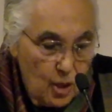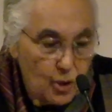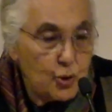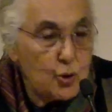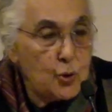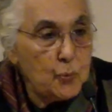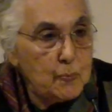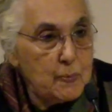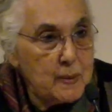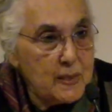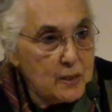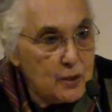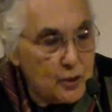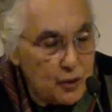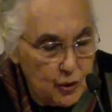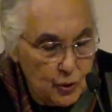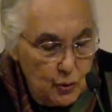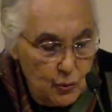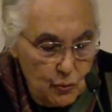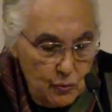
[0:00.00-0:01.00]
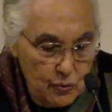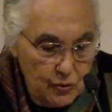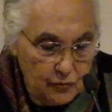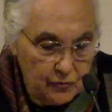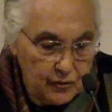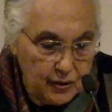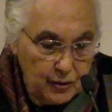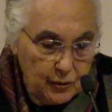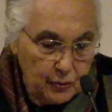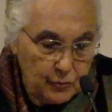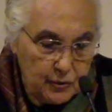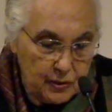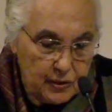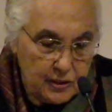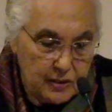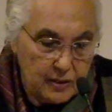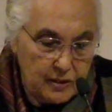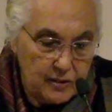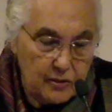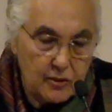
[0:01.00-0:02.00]
To pursue the
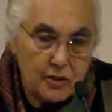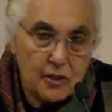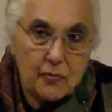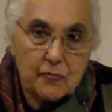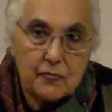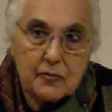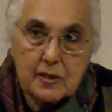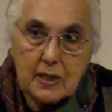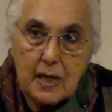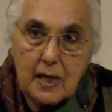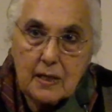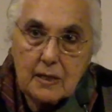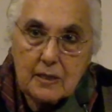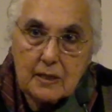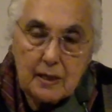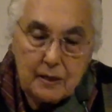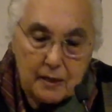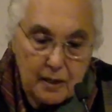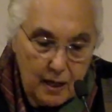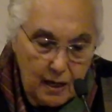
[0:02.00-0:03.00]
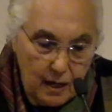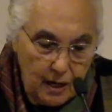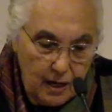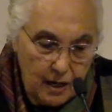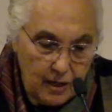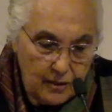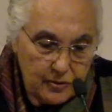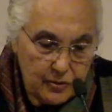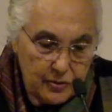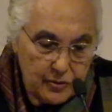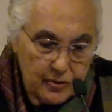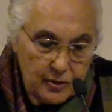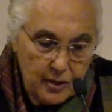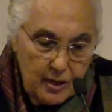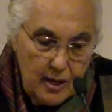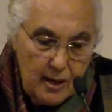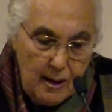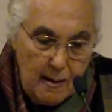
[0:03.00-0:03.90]
theodicies of sect and caste